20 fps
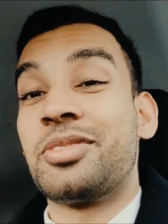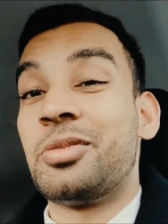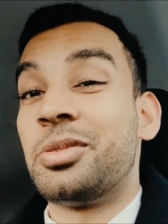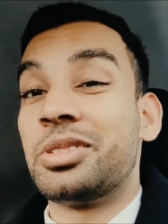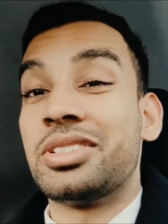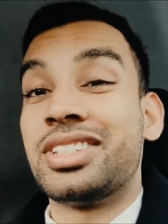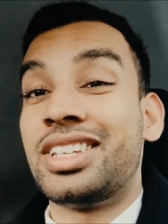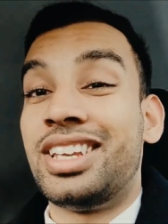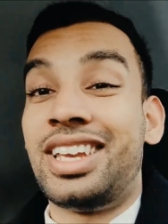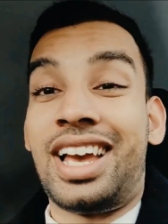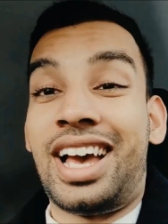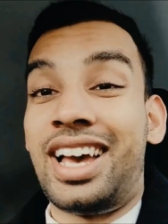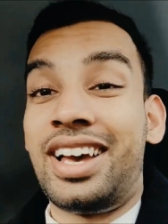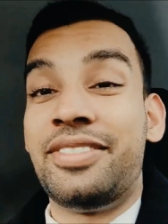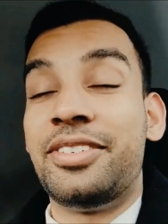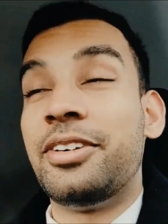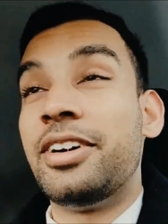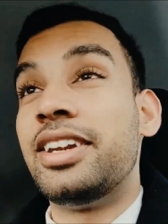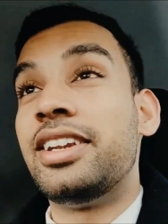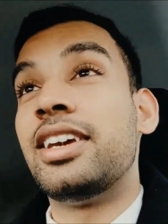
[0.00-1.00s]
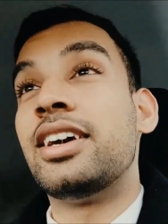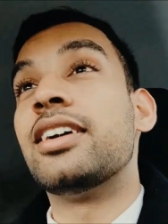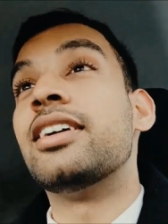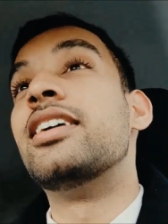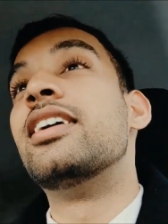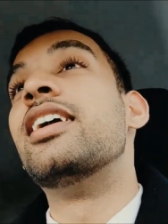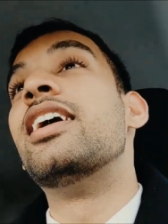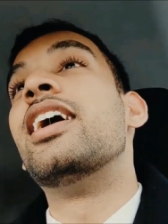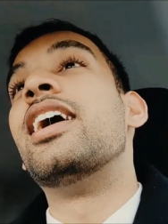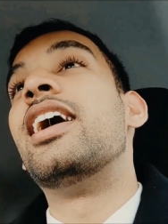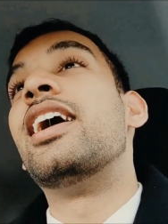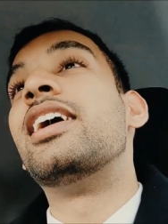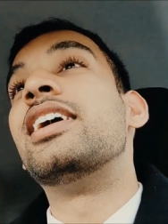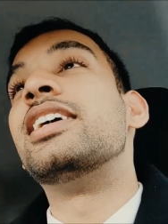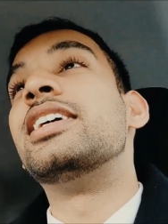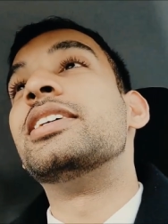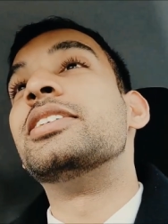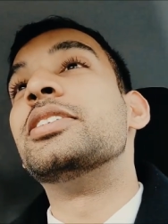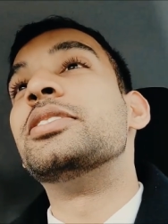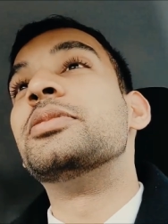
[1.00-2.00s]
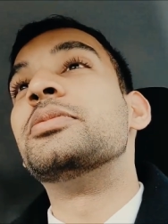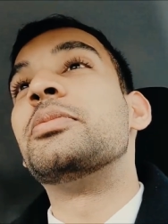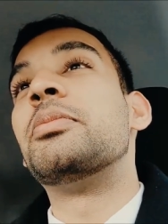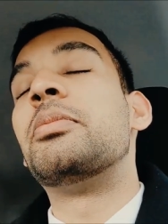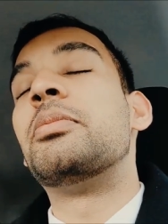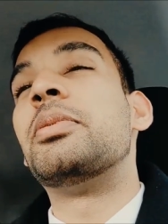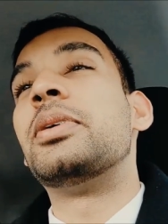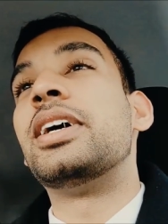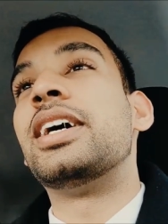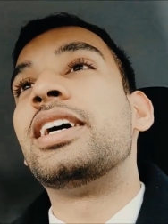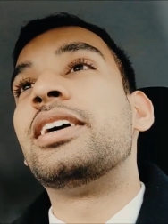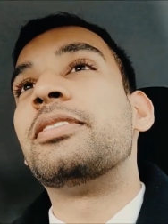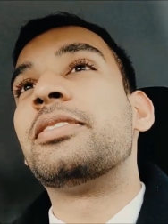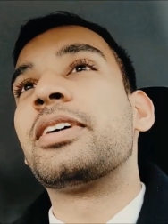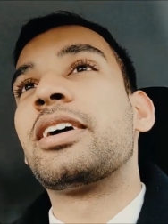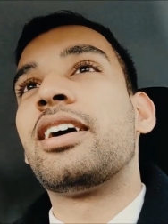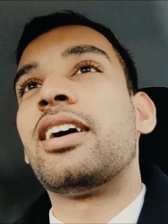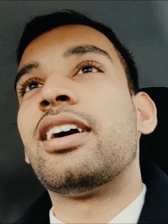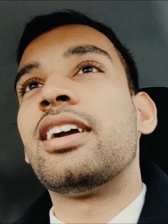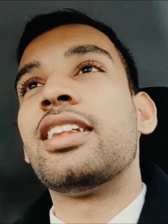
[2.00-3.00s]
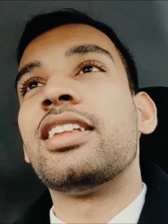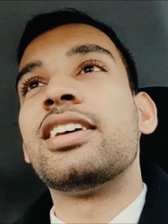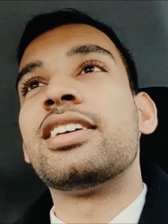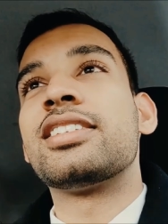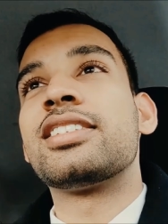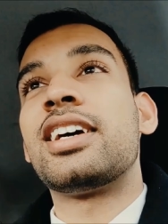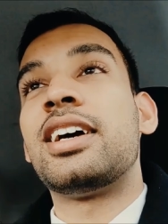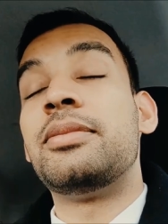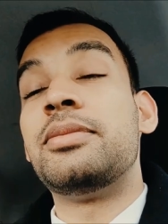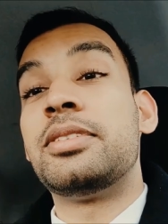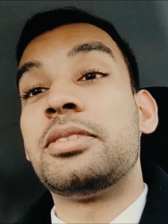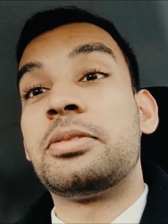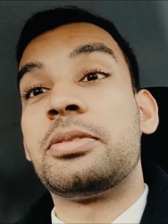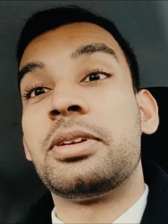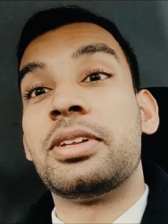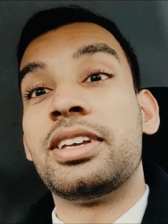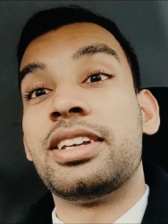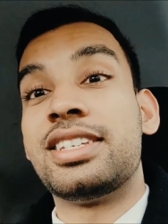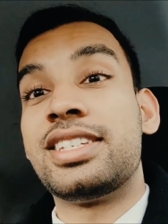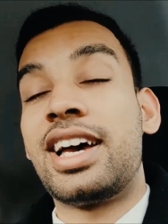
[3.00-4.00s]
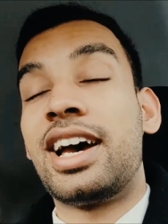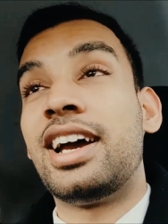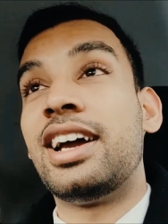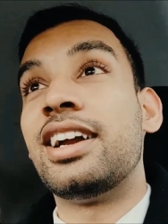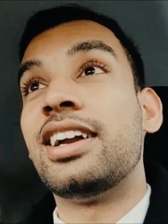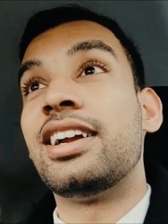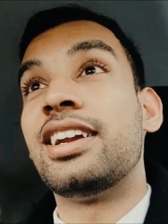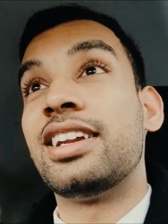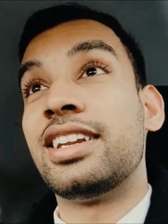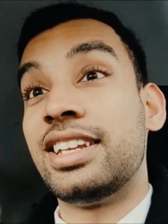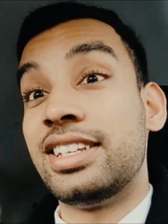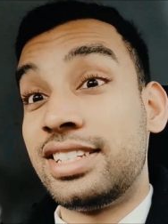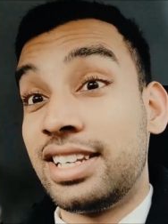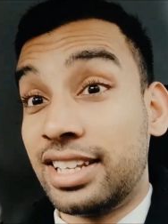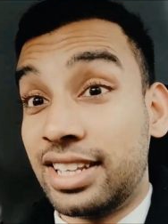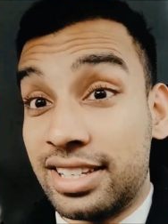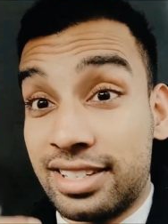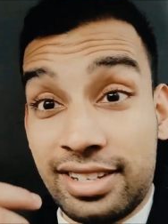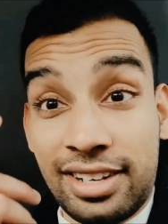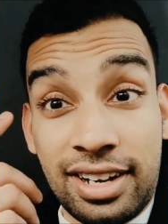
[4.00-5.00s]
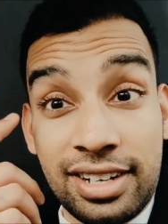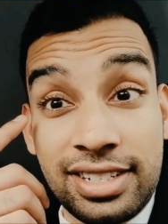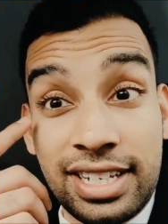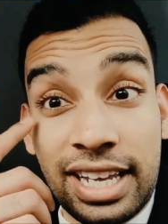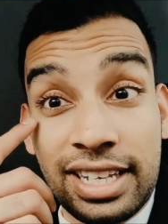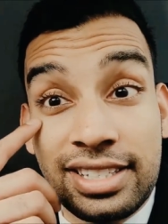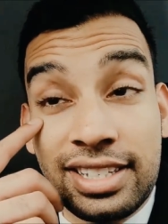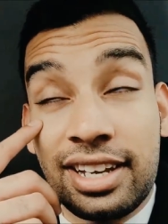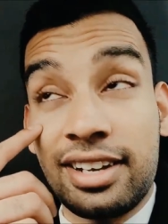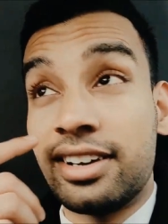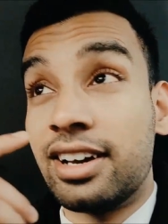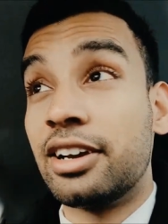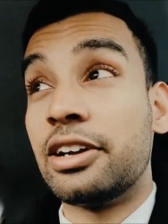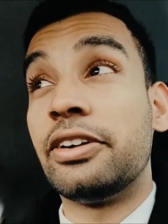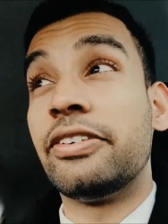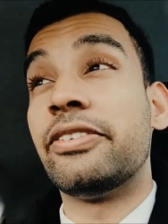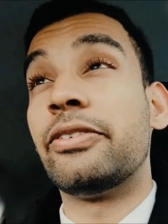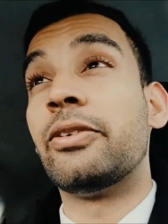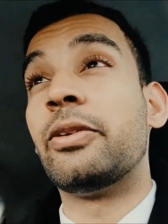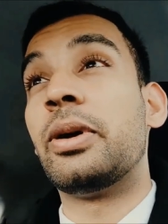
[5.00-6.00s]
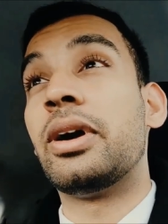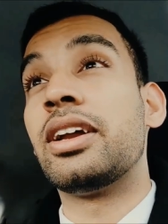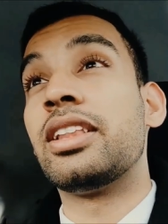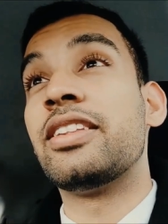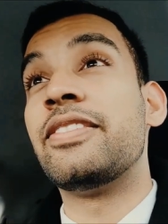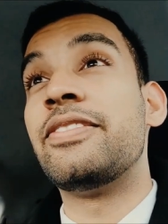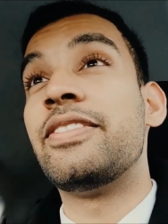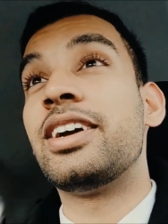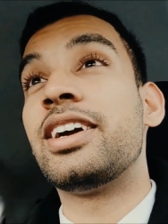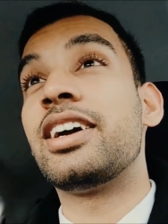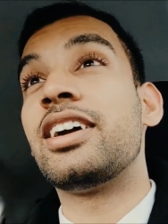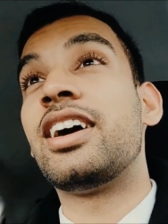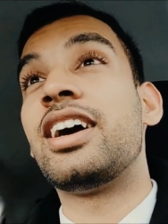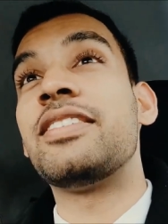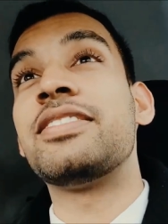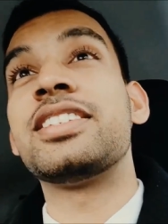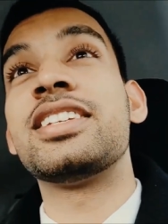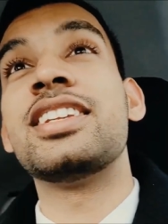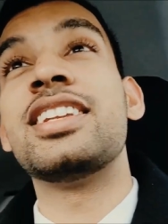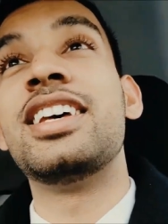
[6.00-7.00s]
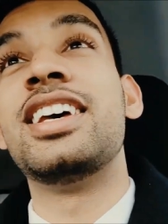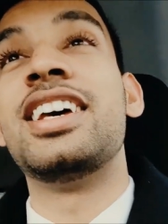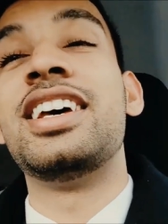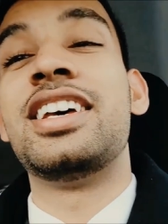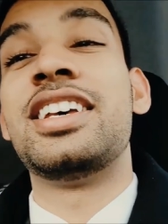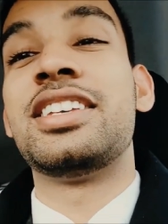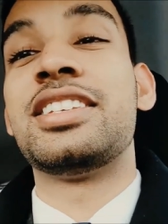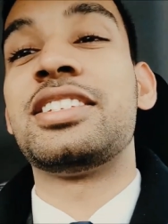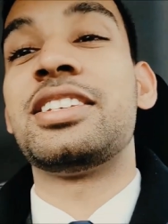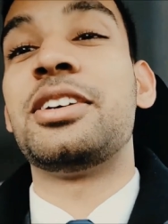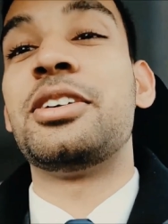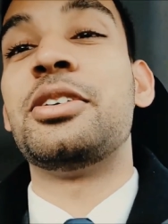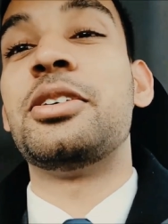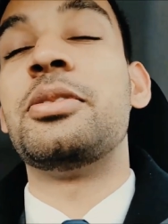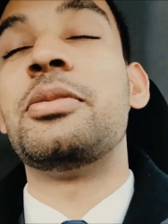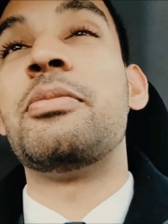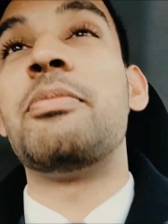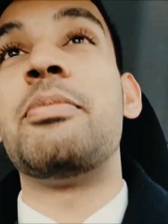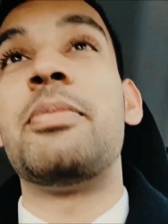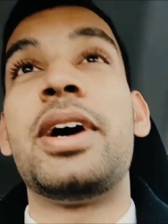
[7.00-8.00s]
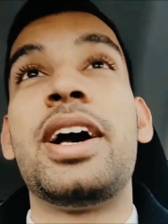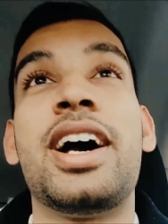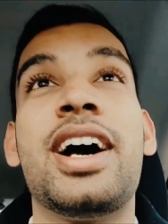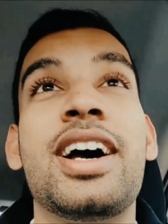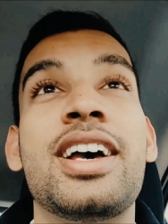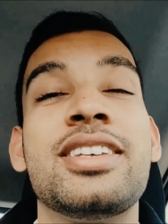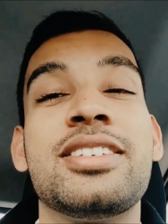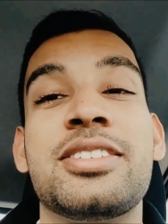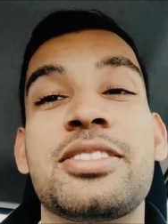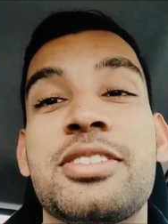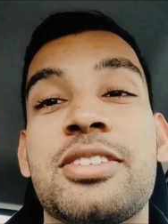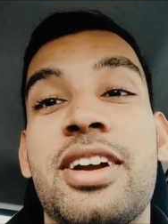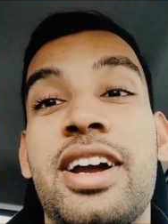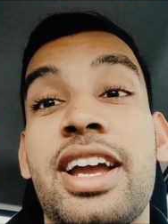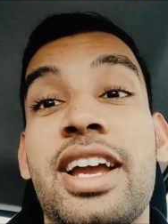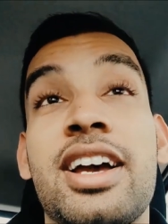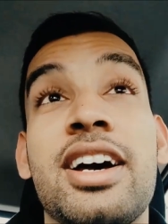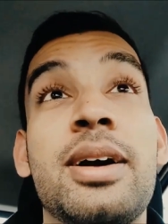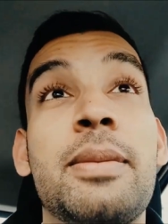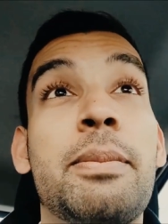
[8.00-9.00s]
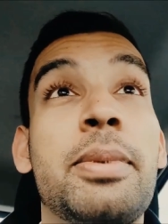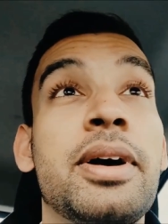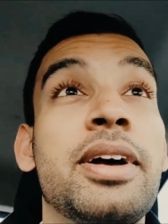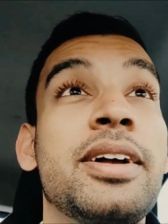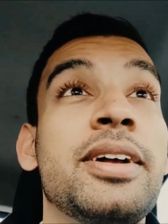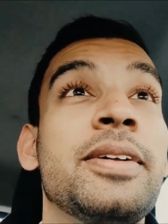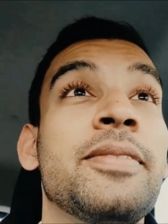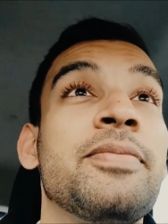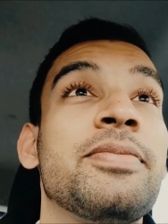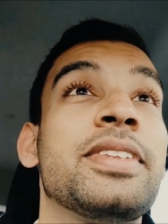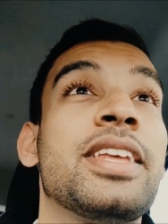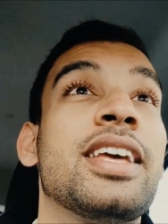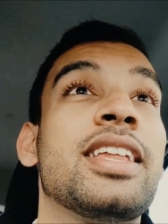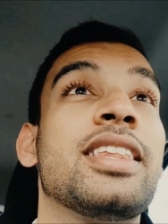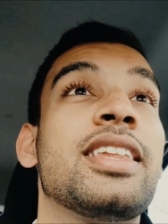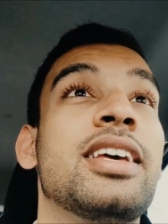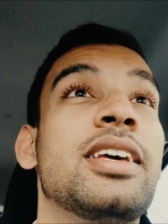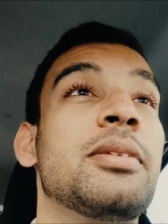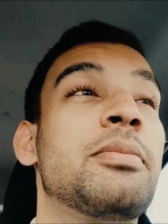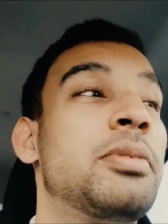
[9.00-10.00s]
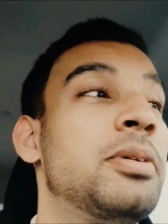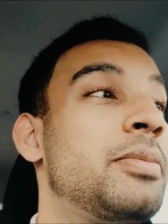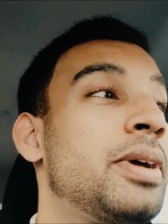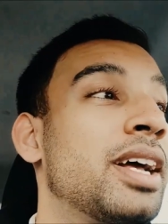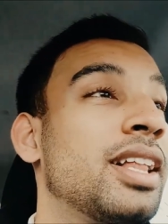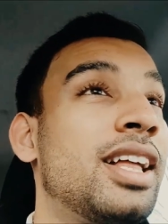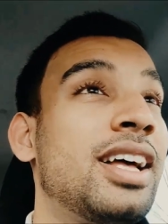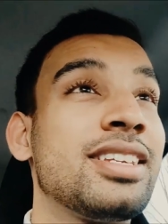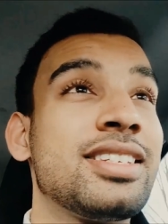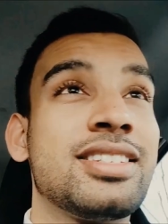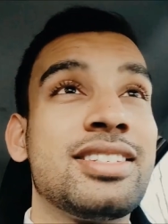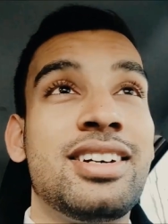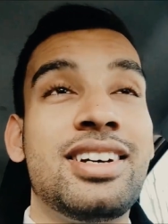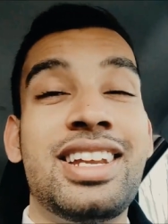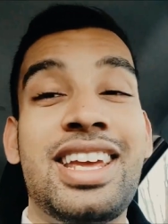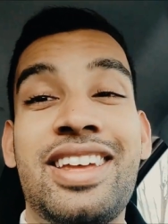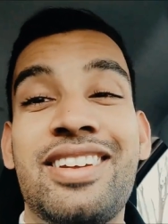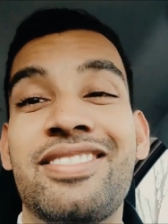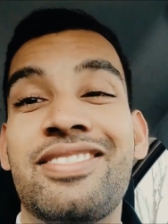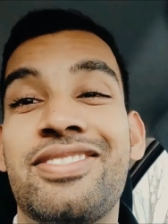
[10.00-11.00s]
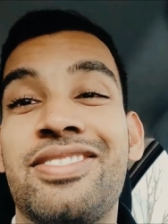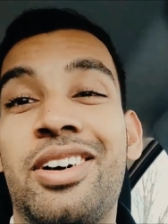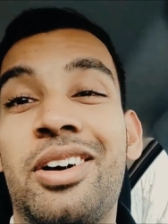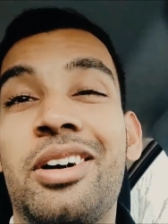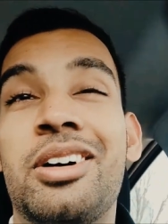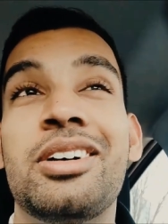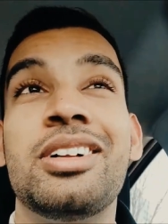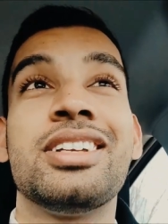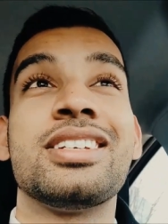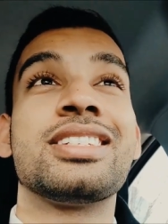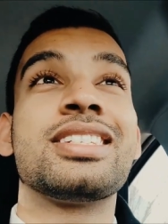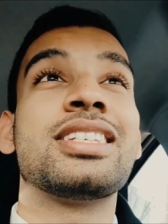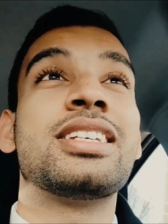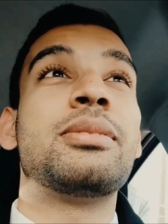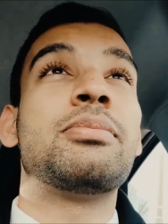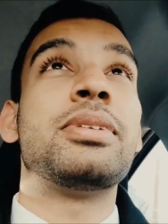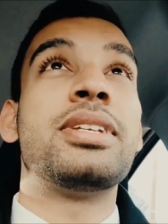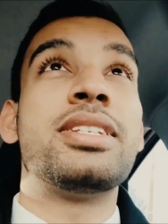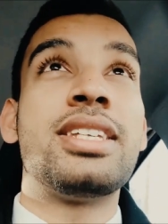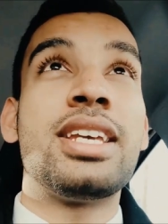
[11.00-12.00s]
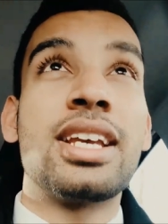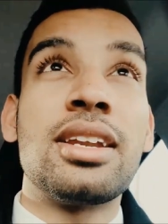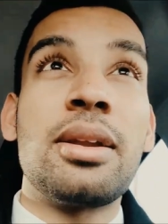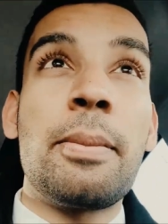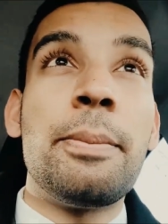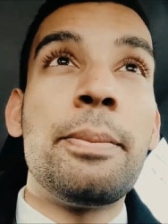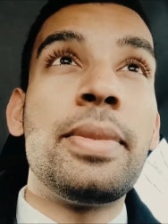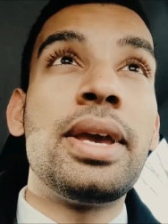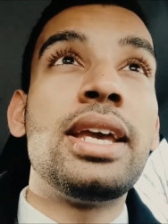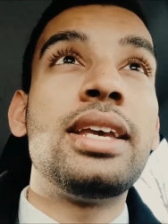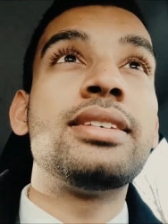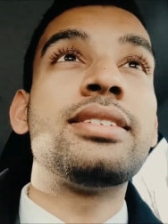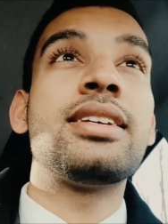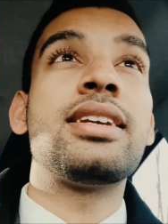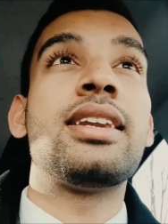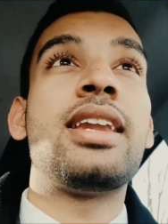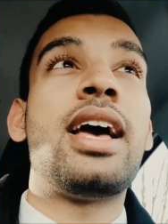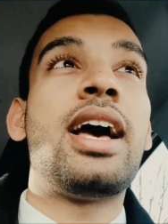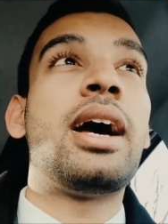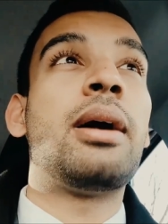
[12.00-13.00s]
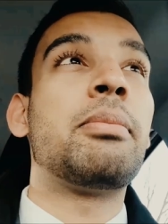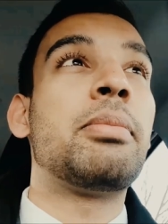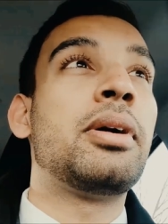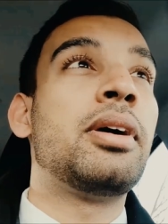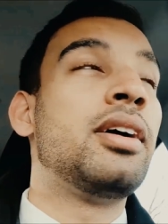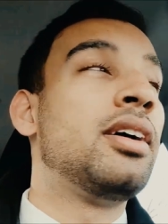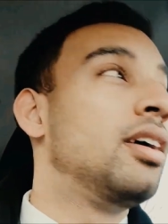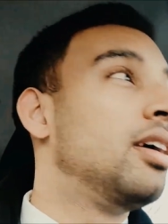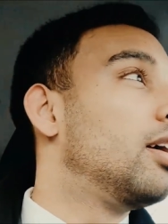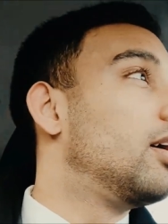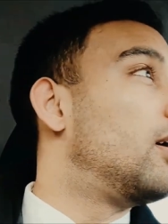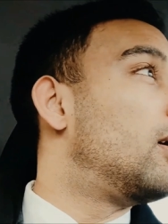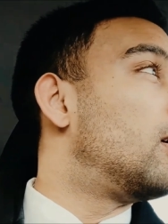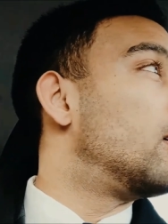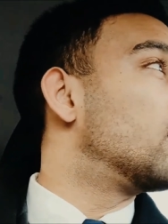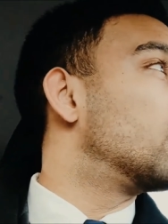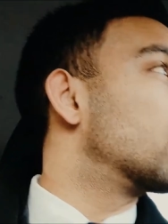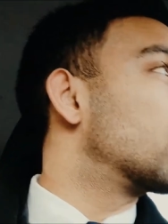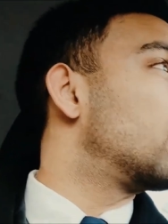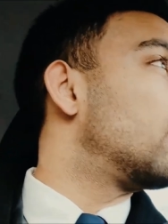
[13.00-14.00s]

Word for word: We'll see. I have no idea. Um, but regardless, I'm just really tired. I need to take these contacts out. I don't wear them very often, so my eyes are drying up. And then put my glasses on and fall asleep and take an amazing nap on the